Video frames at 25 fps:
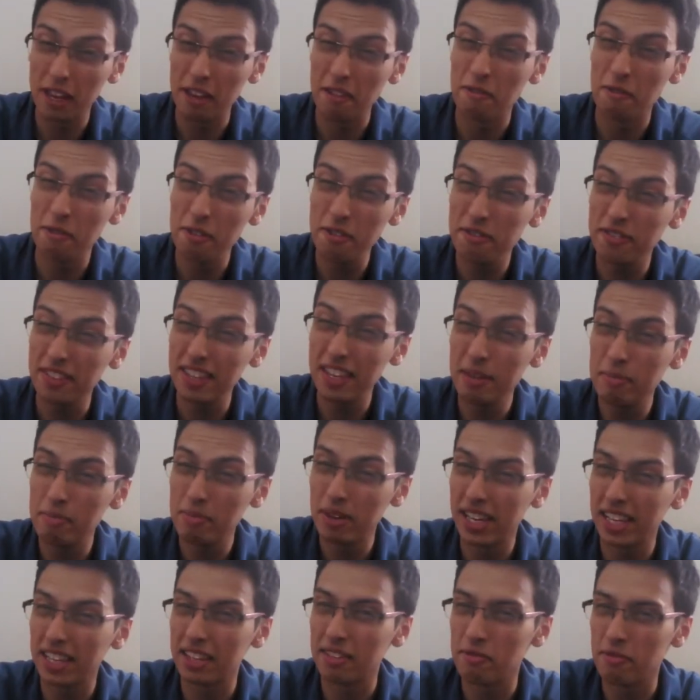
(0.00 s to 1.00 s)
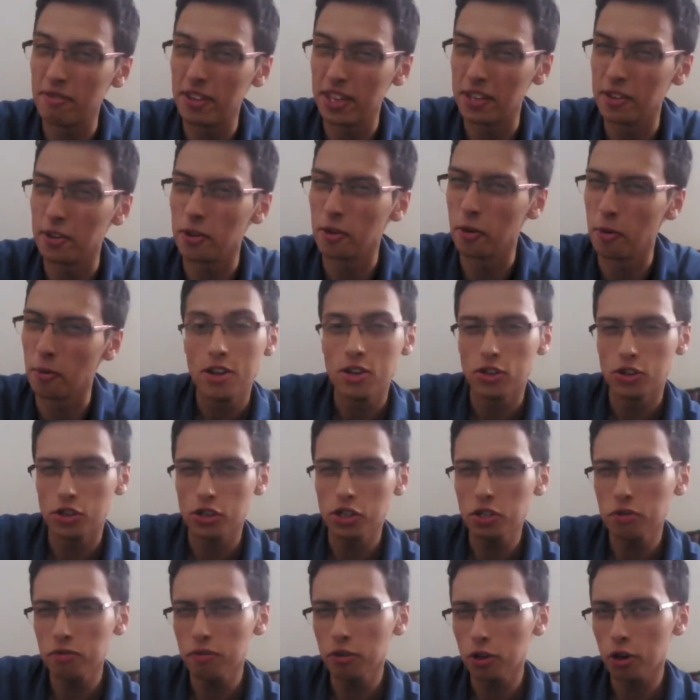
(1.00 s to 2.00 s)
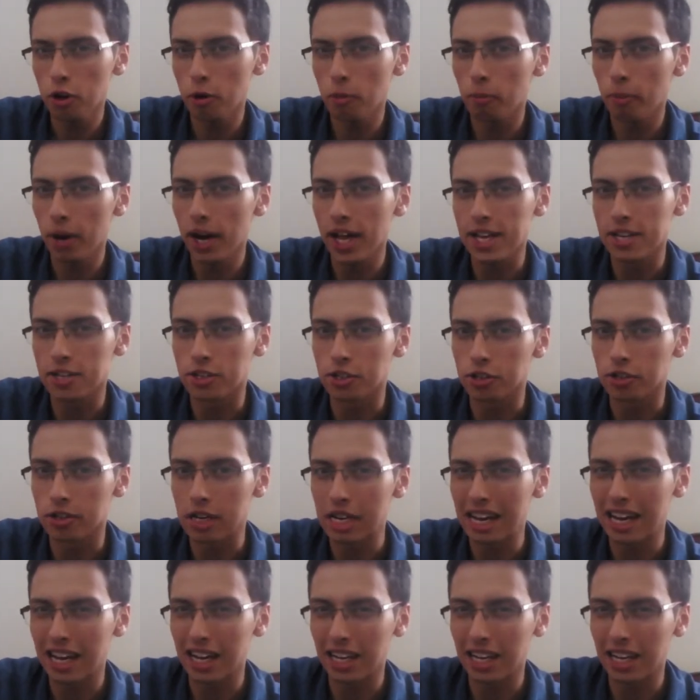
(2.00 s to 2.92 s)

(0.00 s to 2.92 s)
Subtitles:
15-minute video. Just for comparison,